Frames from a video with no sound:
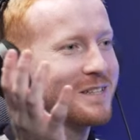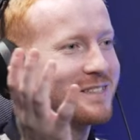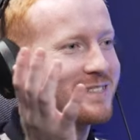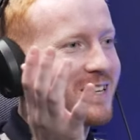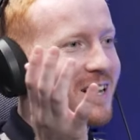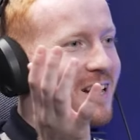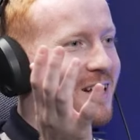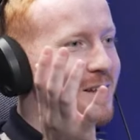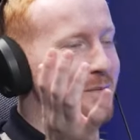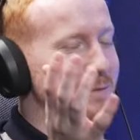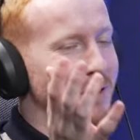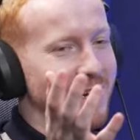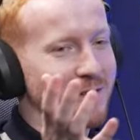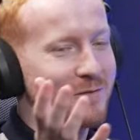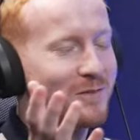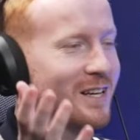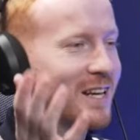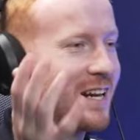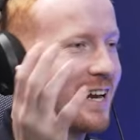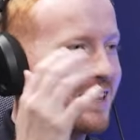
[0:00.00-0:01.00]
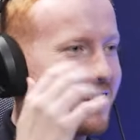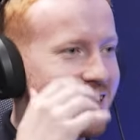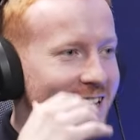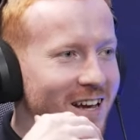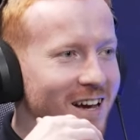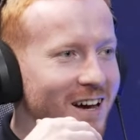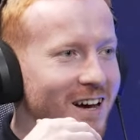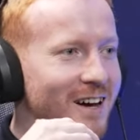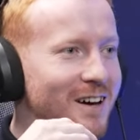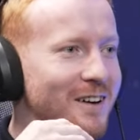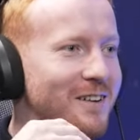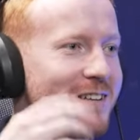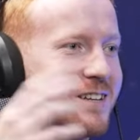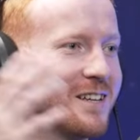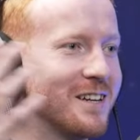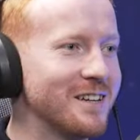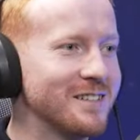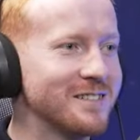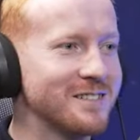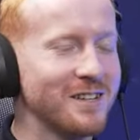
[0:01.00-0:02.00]
miss out. They might have to get out of their car. And,
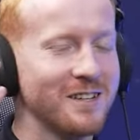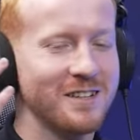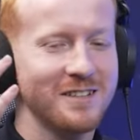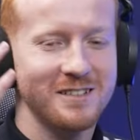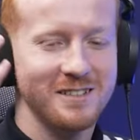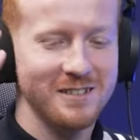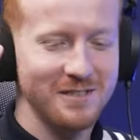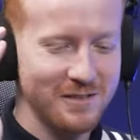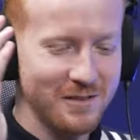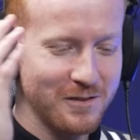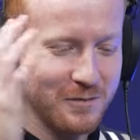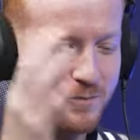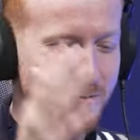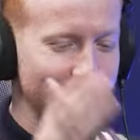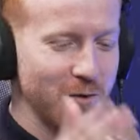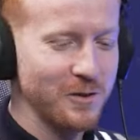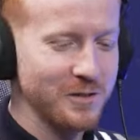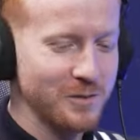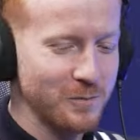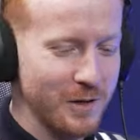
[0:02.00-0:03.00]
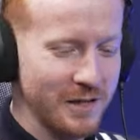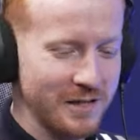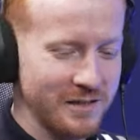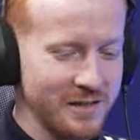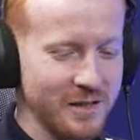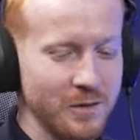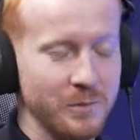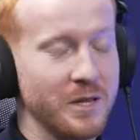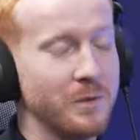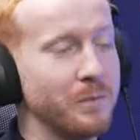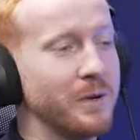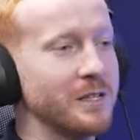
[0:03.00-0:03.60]
you know, so the first one is going to be the